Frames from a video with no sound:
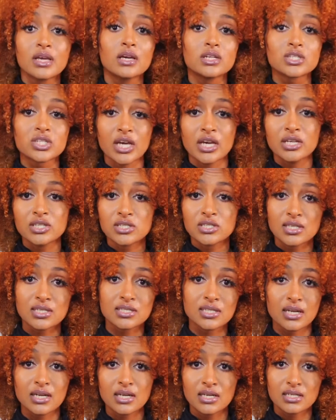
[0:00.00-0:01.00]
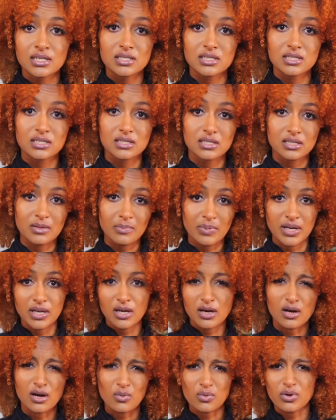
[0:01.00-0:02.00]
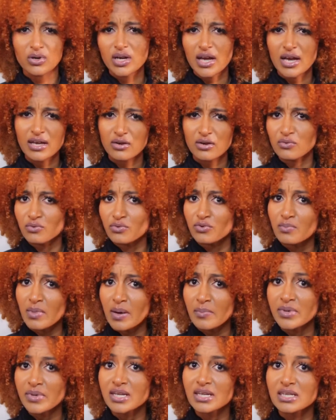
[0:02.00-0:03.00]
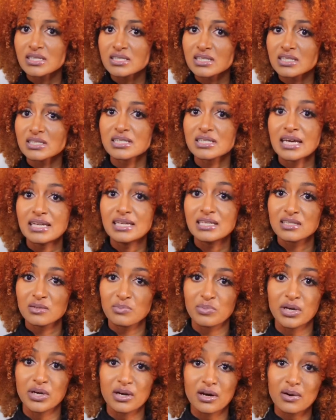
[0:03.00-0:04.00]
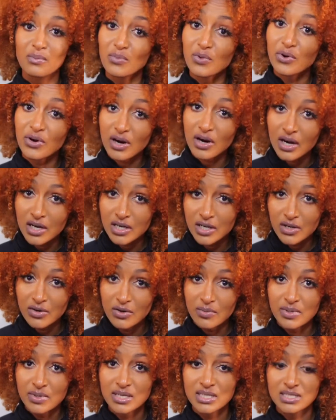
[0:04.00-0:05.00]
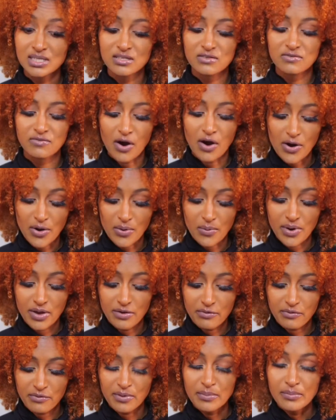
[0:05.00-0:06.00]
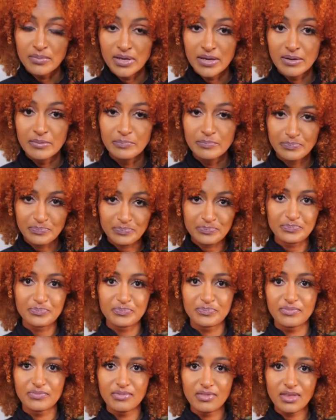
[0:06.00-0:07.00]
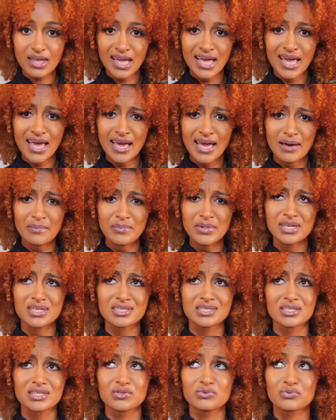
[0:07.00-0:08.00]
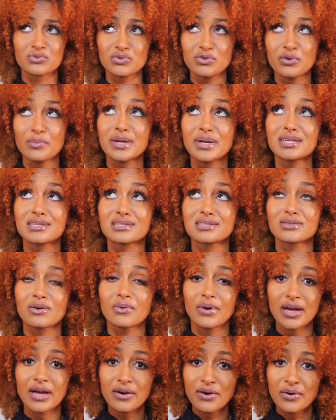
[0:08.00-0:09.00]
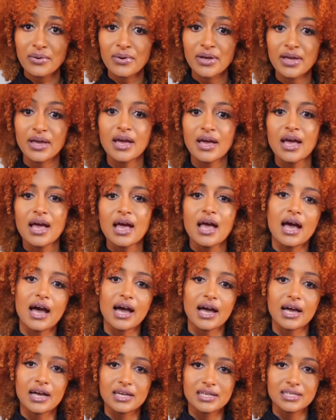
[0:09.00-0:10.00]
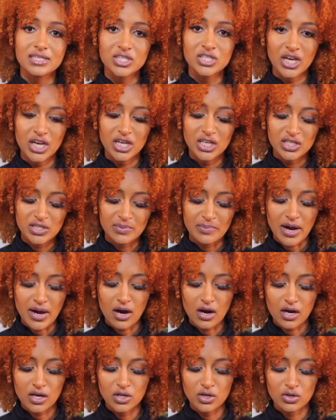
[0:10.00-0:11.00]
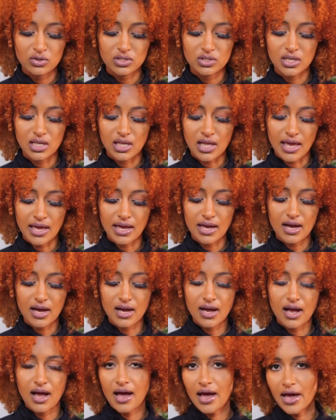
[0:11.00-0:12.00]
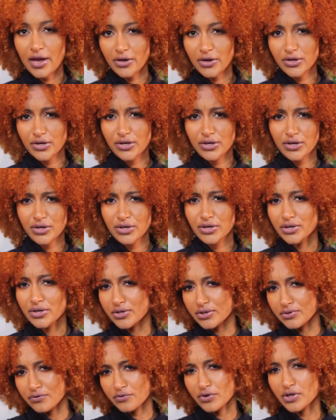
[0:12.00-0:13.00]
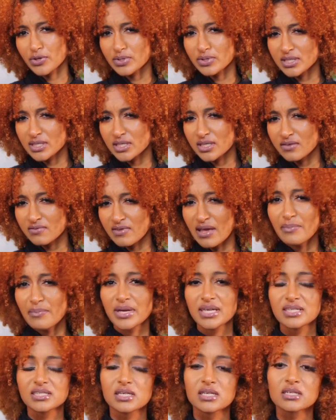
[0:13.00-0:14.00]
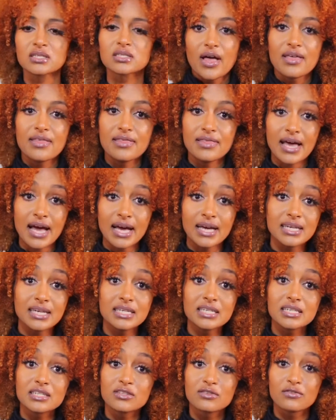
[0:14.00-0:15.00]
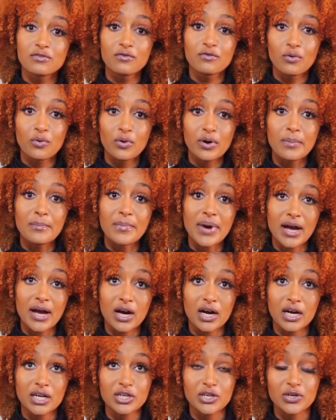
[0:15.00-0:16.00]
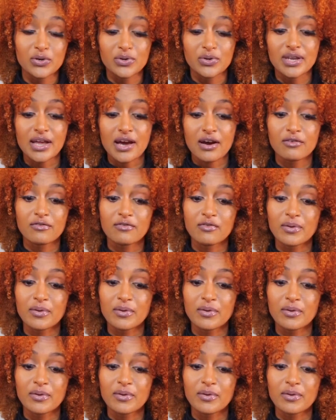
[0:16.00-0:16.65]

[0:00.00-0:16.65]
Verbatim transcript: change the settings depending on what kind of room I'm in, and since I need to pick up more audio because it's far away from me and because this room is so echoey, I change my audio to like a higher frequency, if that makes sense. That is for my audio. Now for